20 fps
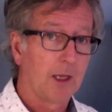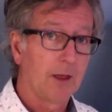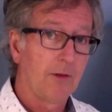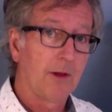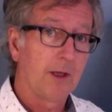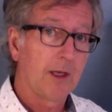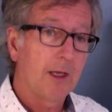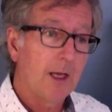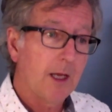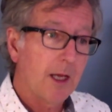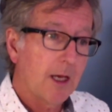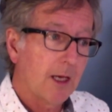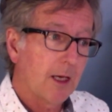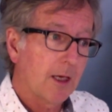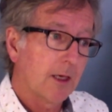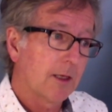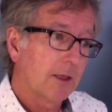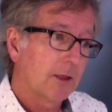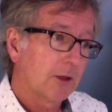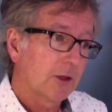the
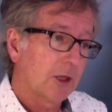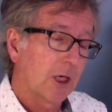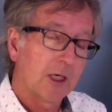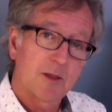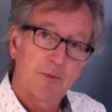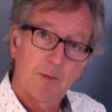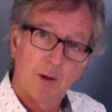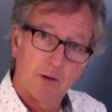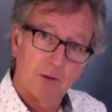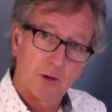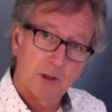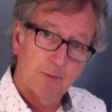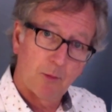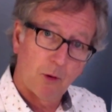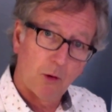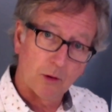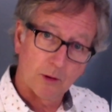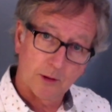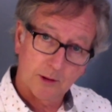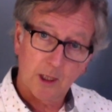year Shakespeare was born,